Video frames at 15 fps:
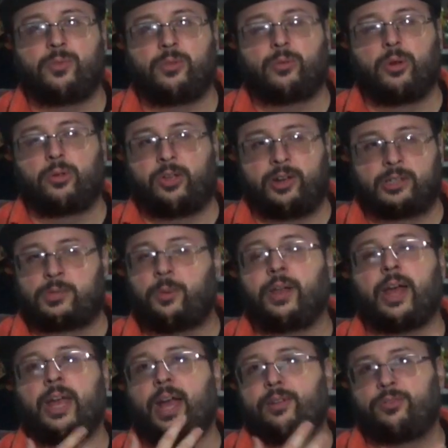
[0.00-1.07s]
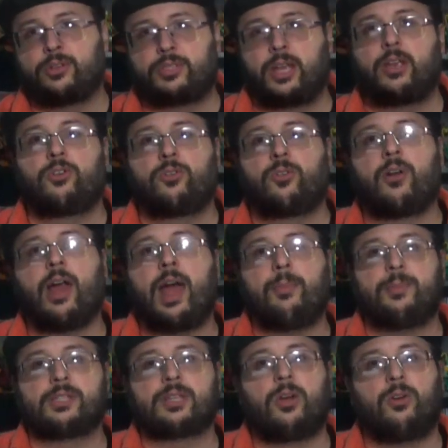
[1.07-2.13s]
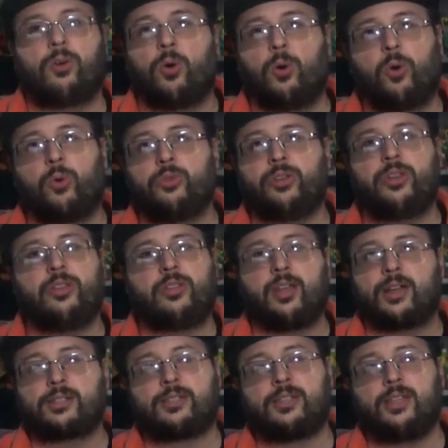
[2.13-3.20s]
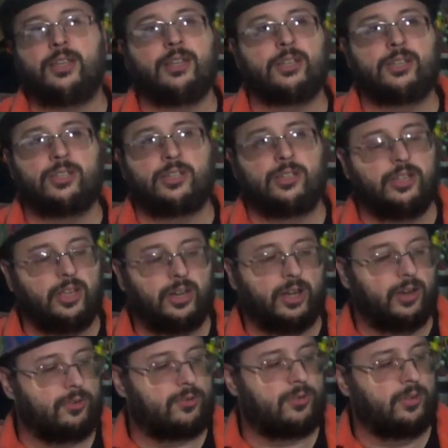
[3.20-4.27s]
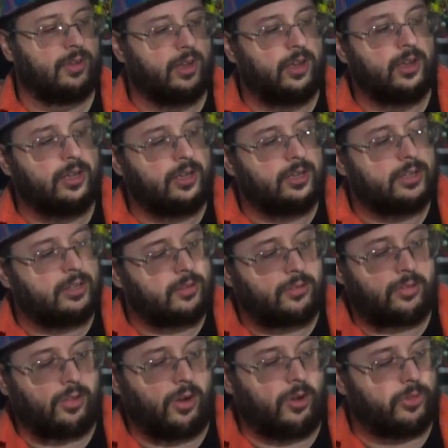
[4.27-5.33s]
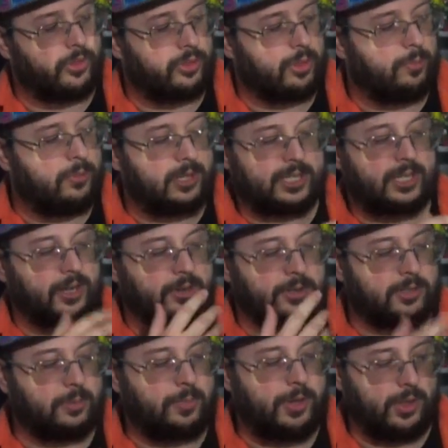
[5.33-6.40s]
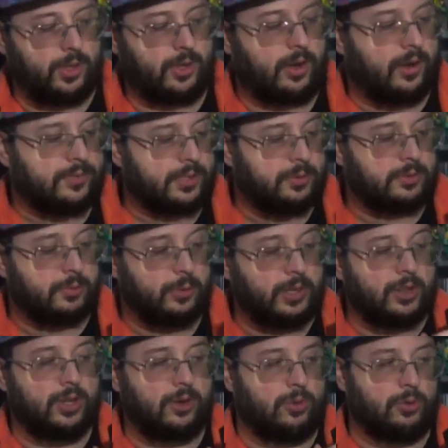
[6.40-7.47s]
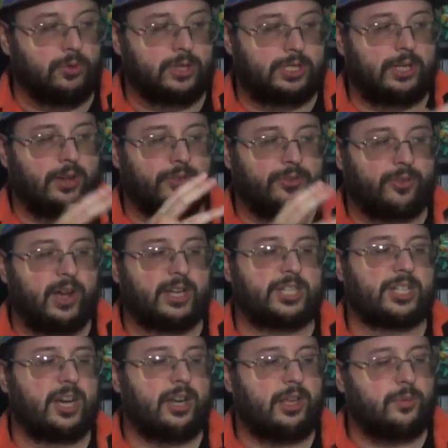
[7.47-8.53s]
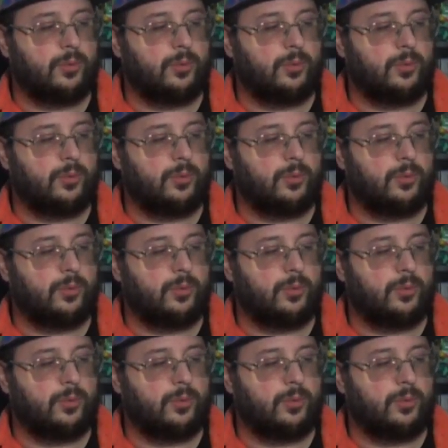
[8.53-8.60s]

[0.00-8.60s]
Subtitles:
Roton. Because the one I have looks like crap. It's all old and dusty, and, you know, all the stickers are peeling off. So it's really cool to see a fresh, shiny